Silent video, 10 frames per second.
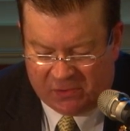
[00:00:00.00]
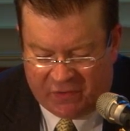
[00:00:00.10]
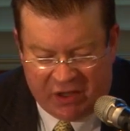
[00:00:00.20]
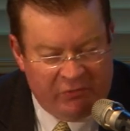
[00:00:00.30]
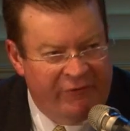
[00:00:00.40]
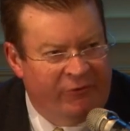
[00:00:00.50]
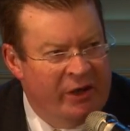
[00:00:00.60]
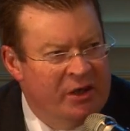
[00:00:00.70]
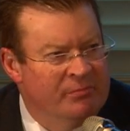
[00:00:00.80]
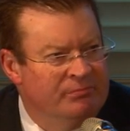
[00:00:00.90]

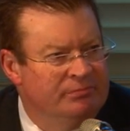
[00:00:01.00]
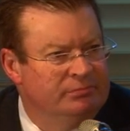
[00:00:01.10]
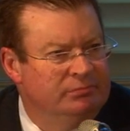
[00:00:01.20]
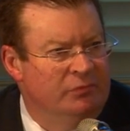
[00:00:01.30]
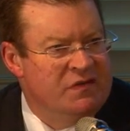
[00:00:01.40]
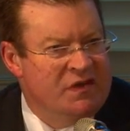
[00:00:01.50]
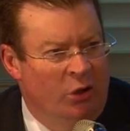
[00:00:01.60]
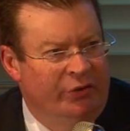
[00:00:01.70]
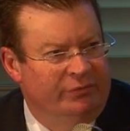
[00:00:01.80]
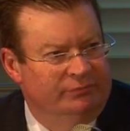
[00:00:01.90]
referendum
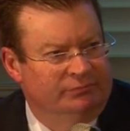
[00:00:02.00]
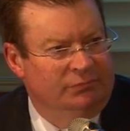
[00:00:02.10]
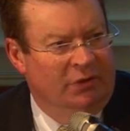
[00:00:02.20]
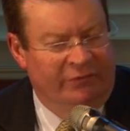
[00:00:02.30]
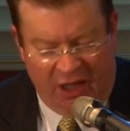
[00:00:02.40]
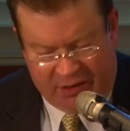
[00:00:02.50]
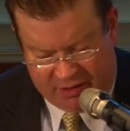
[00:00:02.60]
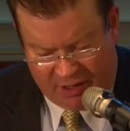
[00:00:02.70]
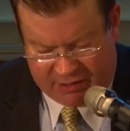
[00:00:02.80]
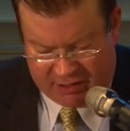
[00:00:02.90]
result of
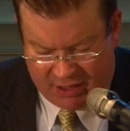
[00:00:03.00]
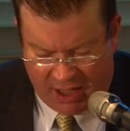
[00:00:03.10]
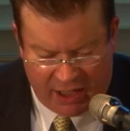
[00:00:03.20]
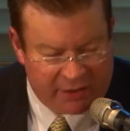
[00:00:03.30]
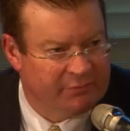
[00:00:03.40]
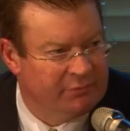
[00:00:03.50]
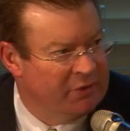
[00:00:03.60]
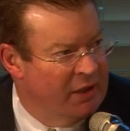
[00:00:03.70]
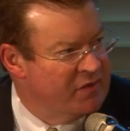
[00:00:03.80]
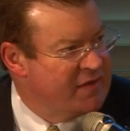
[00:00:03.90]
1999
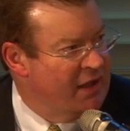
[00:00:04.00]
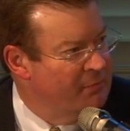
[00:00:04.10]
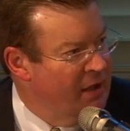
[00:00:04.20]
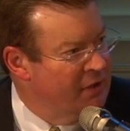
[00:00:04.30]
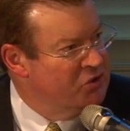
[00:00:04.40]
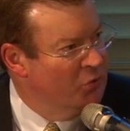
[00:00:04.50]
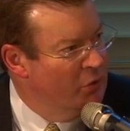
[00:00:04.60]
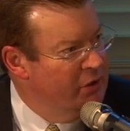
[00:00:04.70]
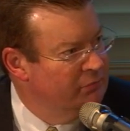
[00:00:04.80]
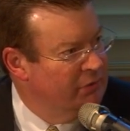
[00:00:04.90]
gave us unbounded
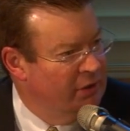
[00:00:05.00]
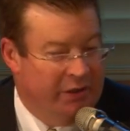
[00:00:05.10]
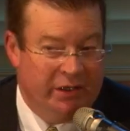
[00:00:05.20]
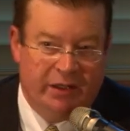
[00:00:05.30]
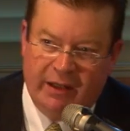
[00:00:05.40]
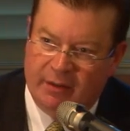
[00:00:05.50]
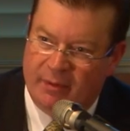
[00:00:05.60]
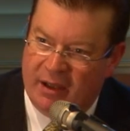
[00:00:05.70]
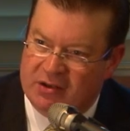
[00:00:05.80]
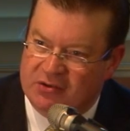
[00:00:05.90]
joy, and I needed
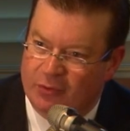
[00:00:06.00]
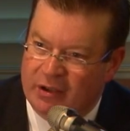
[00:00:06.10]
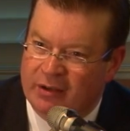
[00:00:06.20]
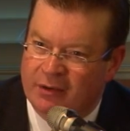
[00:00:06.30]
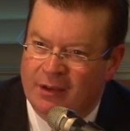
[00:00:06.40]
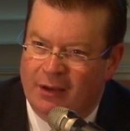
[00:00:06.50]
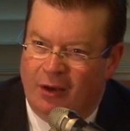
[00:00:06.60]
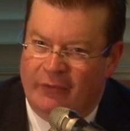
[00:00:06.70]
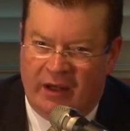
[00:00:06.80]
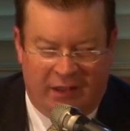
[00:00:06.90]
unbounded joy
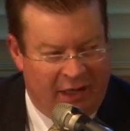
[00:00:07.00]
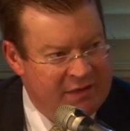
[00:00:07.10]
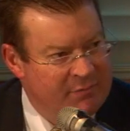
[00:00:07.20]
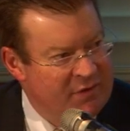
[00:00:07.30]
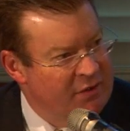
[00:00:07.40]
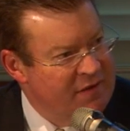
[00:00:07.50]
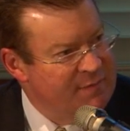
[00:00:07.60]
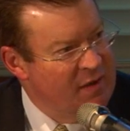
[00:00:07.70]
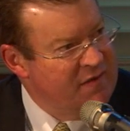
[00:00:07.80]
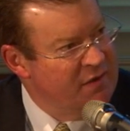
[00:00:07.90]
on that occasion because I'd
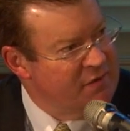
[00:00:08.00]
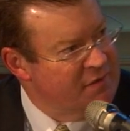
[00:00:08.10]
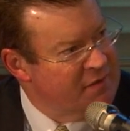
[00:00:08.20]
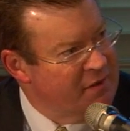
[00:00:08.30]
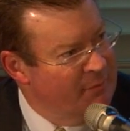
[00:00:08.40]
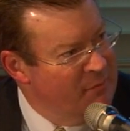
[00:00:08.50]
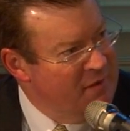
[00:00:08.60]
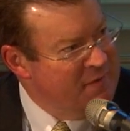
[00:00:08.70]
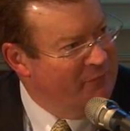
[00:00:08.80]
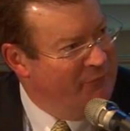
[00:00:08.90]
lost my seat just a couple of
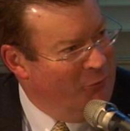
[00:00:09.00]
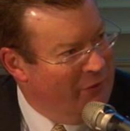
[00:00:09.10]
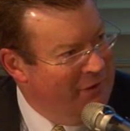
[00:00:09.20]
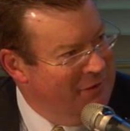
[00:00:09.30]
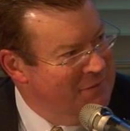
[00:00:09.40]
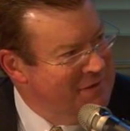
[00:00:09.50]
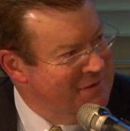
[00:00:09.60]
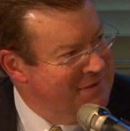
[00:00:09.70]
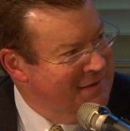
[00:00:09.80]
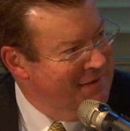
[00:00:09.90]
months before that, and it
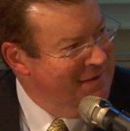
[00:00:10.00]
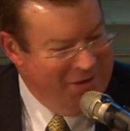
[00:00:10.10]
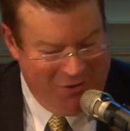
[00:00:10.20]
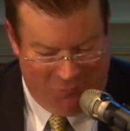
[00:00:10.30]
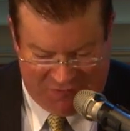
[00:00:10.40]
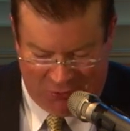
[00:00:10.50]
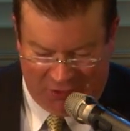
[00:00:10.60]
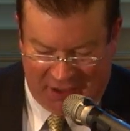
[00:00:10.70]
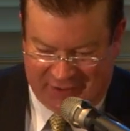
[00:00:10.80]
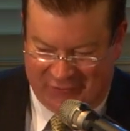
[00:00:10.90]
wasn't
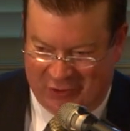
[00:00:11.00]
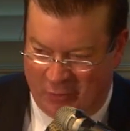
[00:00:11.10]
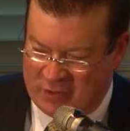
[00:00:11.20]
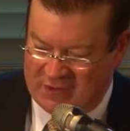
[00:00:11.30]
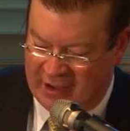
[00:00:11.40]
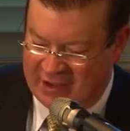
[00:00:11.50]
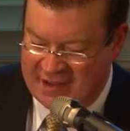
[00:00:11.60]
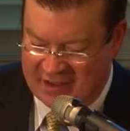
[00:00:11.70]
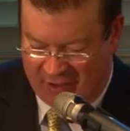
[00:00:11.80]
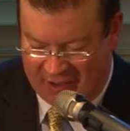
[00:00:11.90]
all that difficult, it wasn't all that
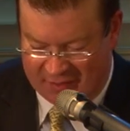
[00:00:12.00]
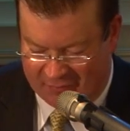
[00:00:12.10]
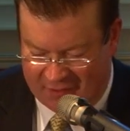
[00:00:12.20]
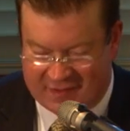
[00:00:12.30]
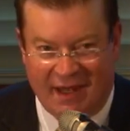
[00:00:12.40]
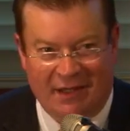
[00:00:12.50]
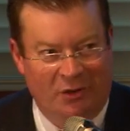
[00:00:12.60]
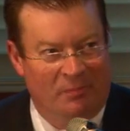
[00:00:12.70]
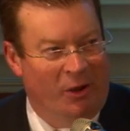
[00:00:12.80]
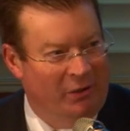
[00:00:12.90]
easy, rather, standing
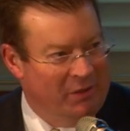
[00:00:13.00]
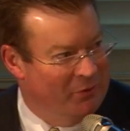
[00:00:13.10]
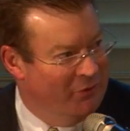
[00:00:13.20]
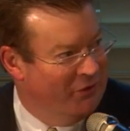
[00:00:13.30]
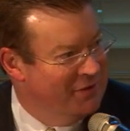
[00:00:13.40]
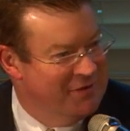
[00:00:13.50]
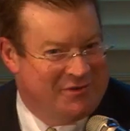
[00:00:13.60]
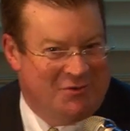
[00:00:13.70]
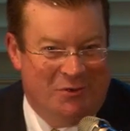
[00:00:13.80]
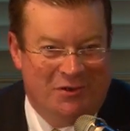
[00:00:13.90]
on a polling booth, I can
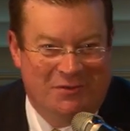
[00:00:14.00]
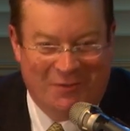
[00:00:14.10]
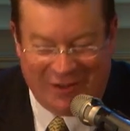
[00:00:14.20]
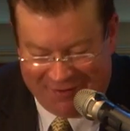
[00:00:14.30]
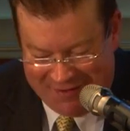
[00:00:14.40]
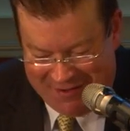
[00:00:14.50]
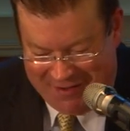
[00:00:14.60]
assure you,